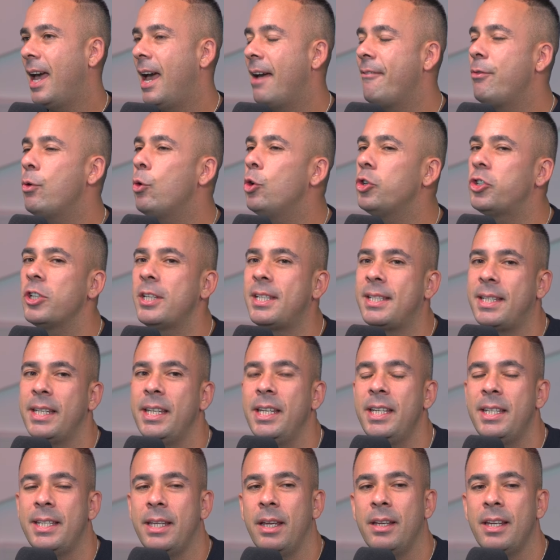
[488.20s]
everyone just
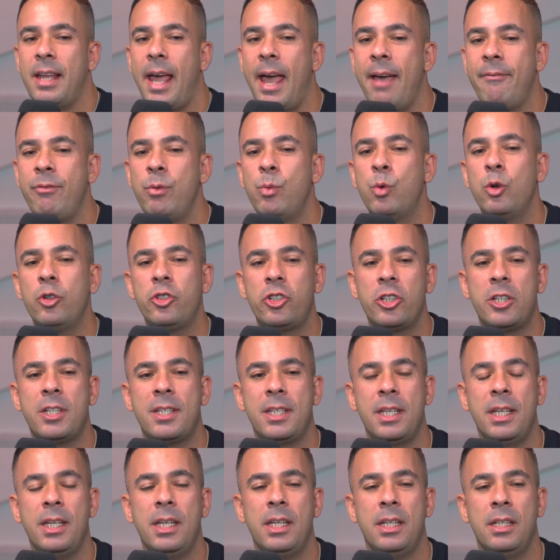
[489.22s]
sees it. Everyone just
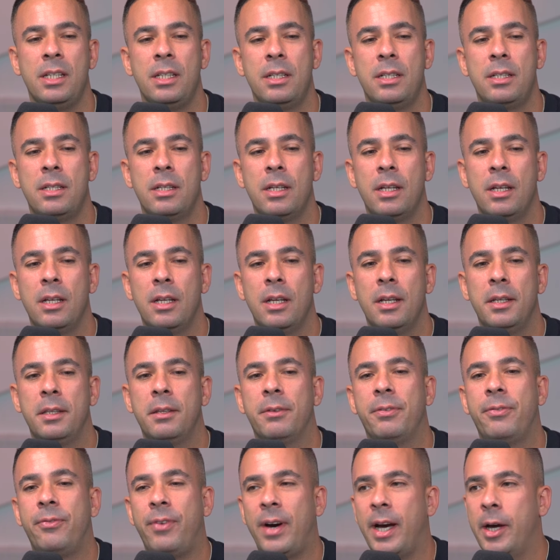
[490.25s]
sees the
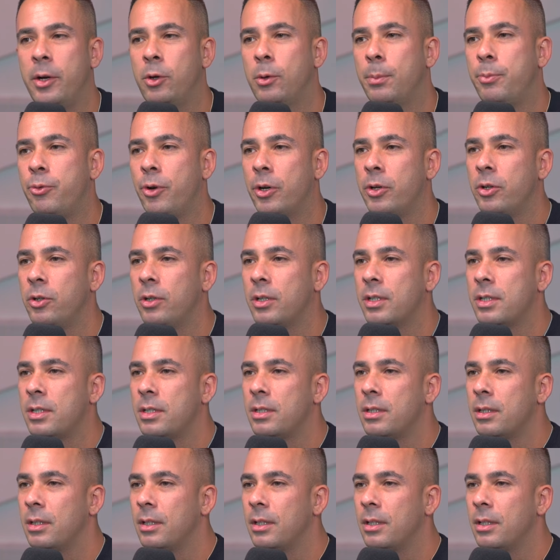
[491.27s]
final product.